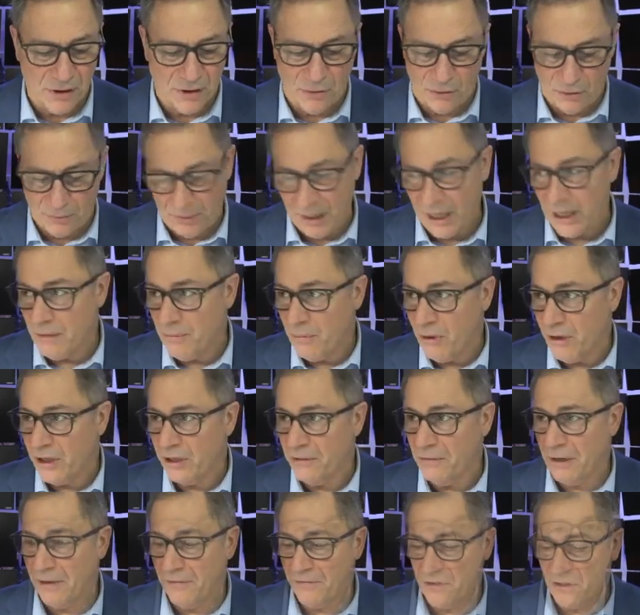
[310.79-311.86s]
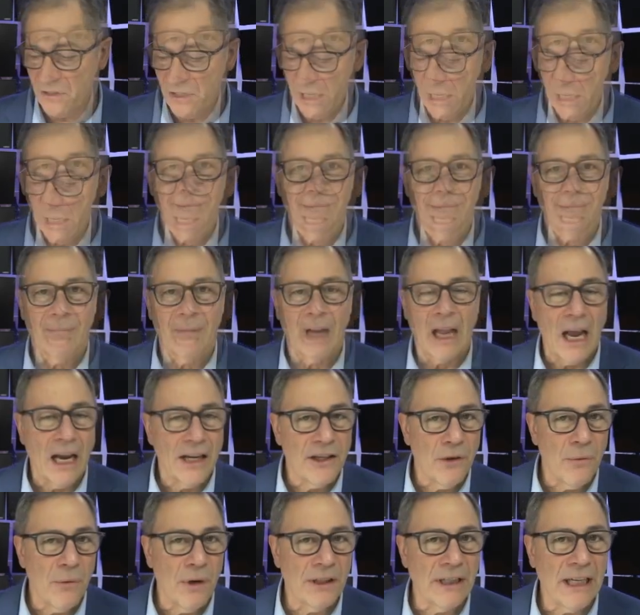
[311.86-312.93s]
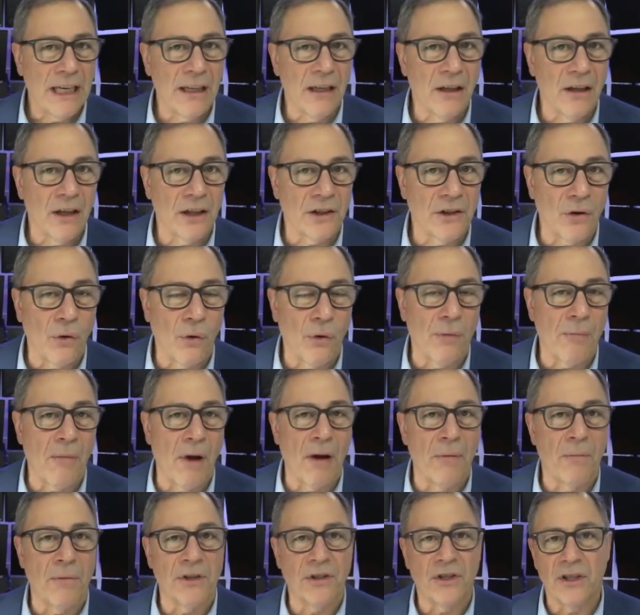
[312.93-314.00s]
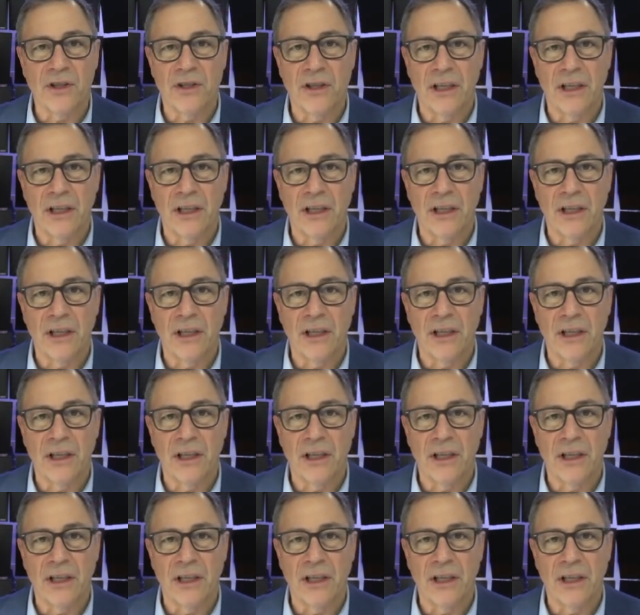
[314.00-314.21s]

or buy the book and reference it. I do want to take a look at Toromont, which is the